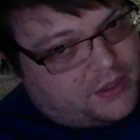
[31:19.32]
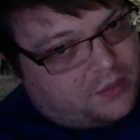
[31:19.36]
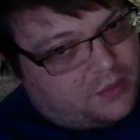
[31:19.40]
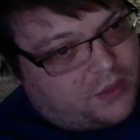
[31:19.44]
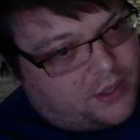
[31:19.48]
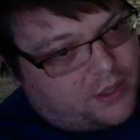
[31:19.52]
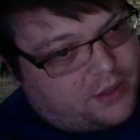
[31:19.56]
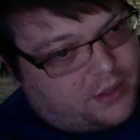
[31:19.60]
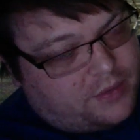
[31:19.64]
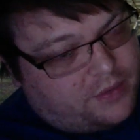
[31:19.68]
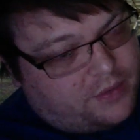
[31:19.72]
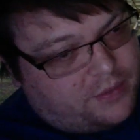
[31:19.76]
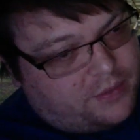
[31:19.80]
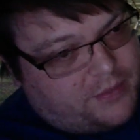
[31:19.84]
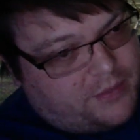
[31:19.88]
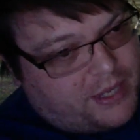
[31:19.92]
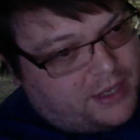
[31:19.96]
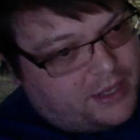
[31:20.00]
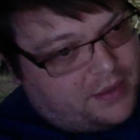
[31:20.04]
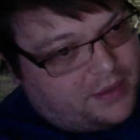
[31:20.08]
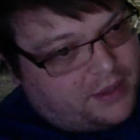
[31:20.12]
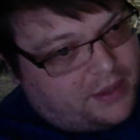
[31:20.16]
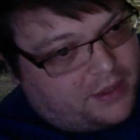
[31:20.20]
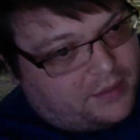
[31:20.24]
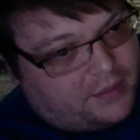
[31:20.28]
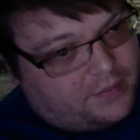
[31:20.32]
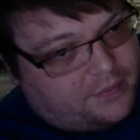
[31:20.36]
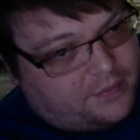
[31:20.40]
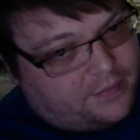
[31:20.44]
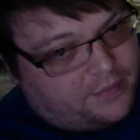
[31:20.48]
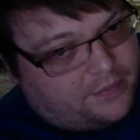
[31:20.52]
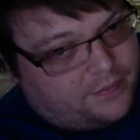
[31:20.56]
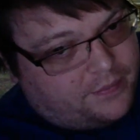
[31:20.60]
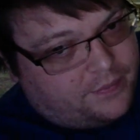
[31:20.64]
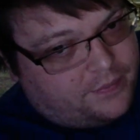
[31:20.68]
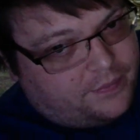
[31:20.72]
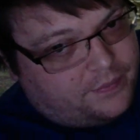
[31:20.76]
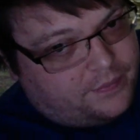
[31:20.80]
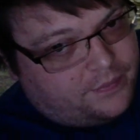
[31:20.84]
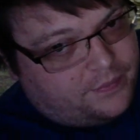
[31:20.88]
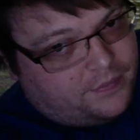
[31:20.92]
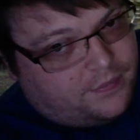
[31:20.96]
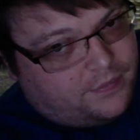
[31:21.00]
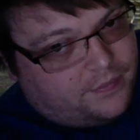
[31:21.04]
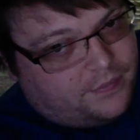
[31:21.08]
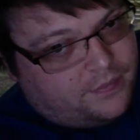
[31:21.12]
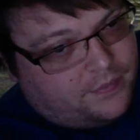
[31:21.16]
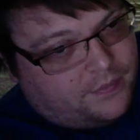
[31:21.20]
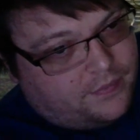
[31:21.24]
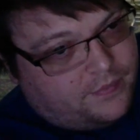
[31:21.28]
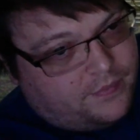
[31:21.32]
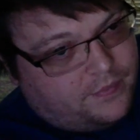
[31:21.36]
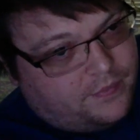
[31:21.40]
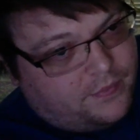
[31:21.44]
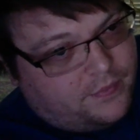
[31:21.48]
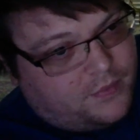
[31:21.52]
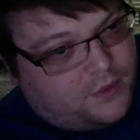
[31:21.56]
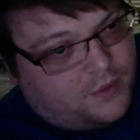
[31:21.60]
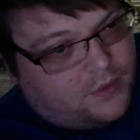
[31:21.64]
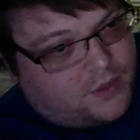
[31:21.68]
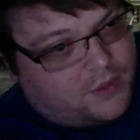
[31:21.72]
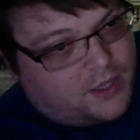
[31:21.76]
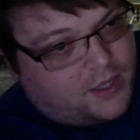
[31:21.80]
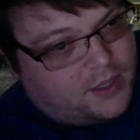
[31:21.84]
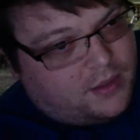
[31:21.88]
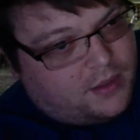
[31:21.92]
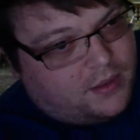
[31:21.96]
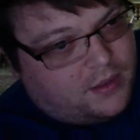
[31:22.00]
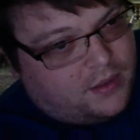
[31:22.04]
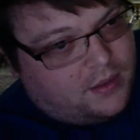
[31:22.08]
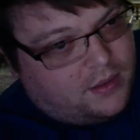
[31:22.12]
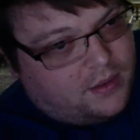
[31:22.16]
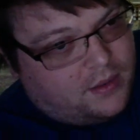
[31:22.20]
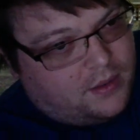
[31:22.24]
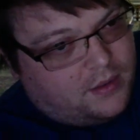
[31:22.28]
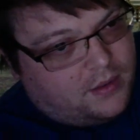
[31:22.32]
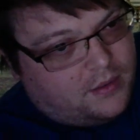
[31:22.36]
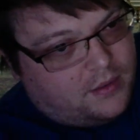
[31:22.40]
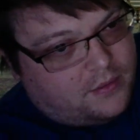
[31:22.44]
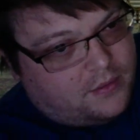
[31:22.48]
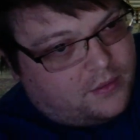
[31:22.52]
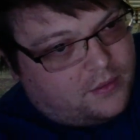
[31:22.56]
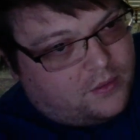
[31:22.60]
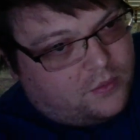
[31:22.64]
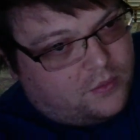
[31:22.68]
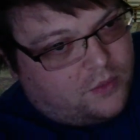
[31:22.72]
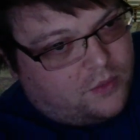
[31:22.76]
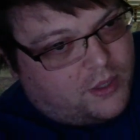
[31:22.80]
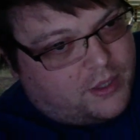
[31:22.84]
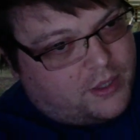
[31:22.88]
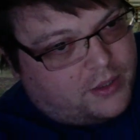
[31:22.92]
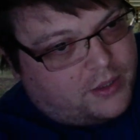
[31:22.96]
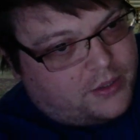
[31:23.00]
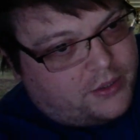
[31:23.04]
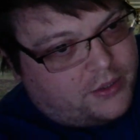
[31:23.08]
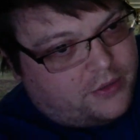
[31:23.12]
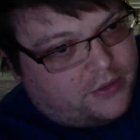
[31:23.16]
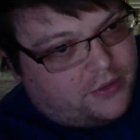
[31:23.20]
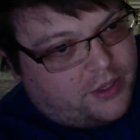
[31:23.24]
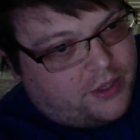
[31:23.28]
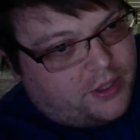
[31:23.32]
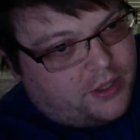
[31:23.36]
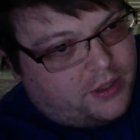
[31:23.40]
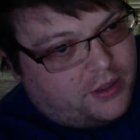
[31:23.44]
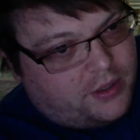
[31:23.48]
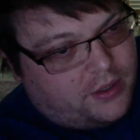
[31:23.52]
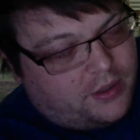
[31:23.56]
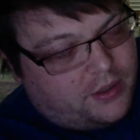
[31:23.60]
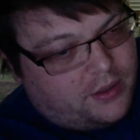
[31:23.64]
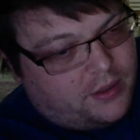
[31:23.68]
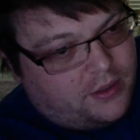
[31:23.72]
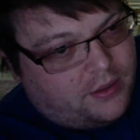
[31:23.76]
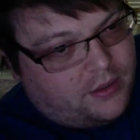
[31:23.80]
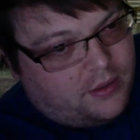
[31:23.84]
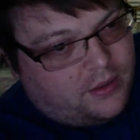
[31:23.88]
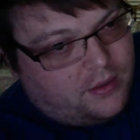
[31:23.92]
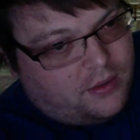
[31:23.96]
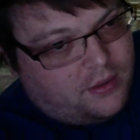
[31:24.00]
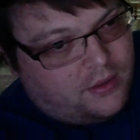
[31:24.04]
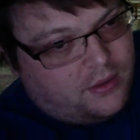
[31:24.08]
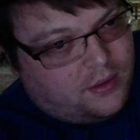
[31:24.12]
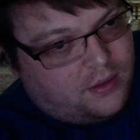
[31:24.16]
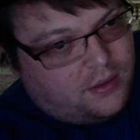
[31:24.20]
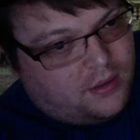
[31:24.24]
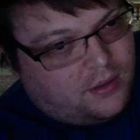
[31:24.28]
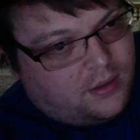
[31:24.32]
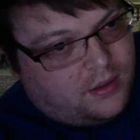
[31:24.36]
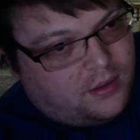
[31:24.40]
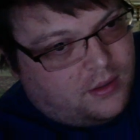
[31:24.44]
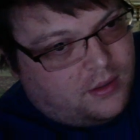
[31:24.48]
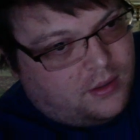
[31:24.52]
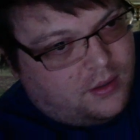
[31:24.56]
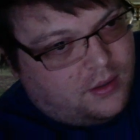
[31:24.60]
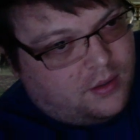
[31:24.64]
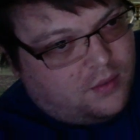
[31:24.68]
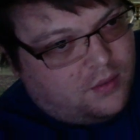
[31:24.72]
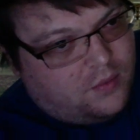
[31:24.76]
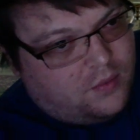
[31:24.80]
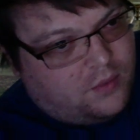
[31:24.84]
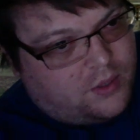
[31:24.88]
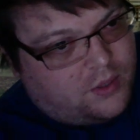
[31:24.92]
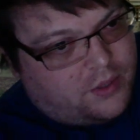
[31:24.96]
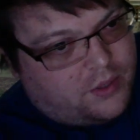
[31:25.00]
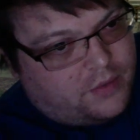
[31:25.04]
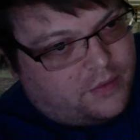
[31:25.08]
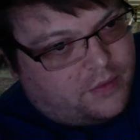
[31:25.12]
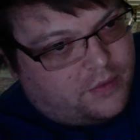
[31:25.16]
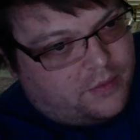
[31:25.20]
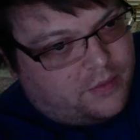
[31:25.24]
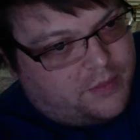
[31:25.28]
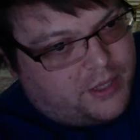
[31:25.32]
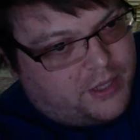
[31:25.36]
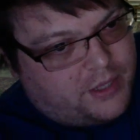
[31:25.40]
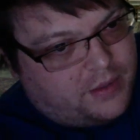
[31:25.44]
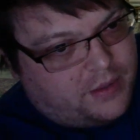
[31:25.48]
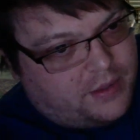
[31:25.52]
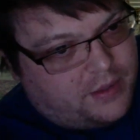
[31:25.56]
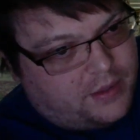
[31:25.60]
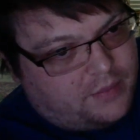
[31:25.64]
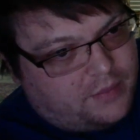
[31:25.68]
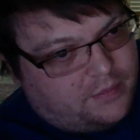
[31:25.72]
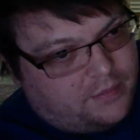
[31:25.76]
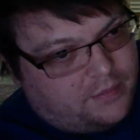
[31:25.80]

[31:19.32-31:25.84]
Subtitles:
water for bathing. Okay? So water to drink, water for bathing.